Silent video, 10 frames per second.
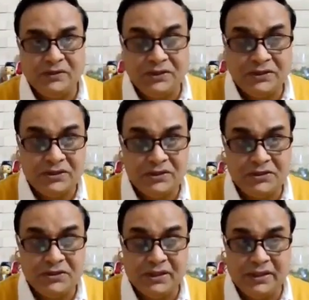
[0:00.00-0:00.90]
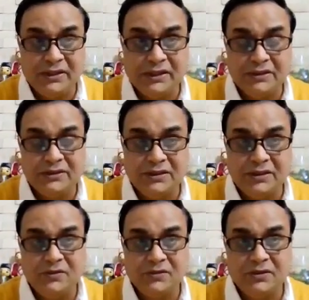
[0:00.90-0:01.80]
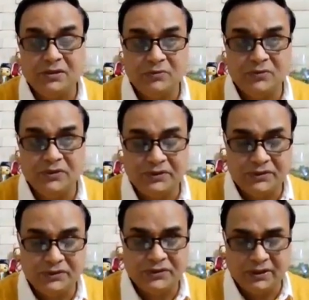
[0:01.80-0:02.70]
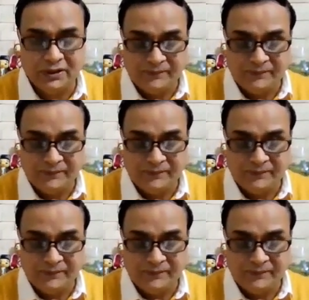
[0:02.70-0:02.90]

regions, areas, and local communities.